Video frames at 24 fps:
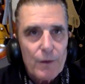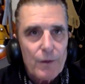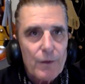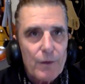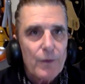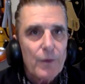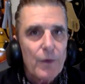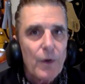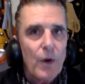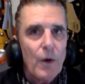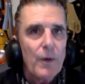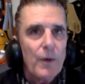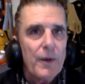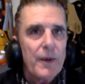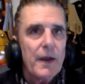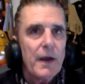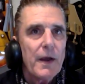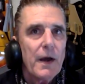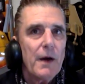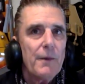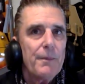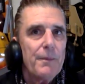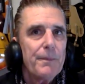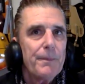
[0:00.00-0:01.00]
growing
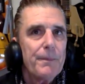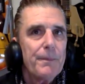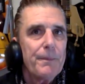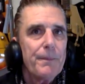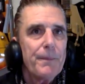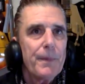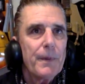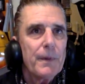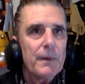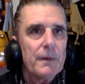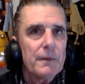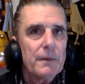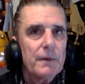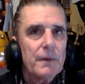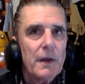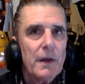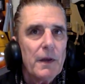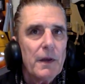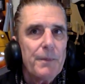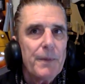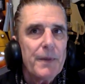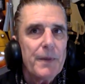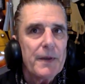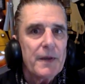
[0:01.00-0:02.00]
up, a
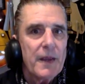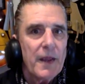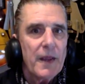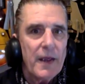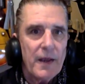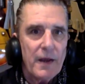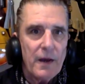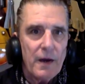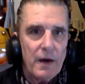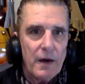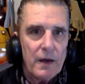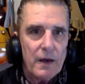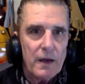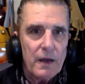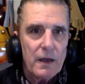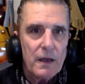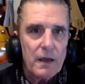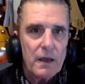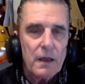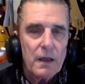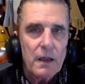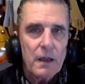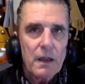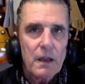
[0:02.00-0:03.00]
little bit
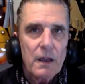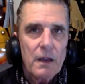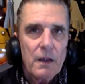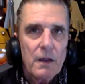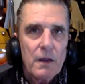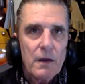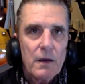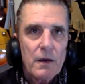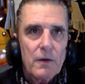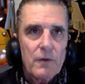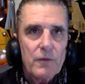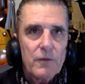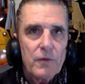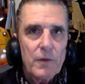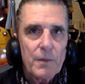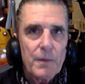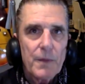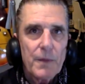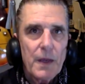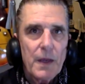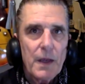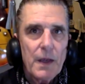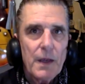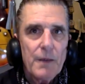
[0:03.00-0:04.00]
chaotic for
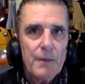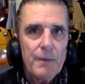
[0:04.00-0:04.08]
me.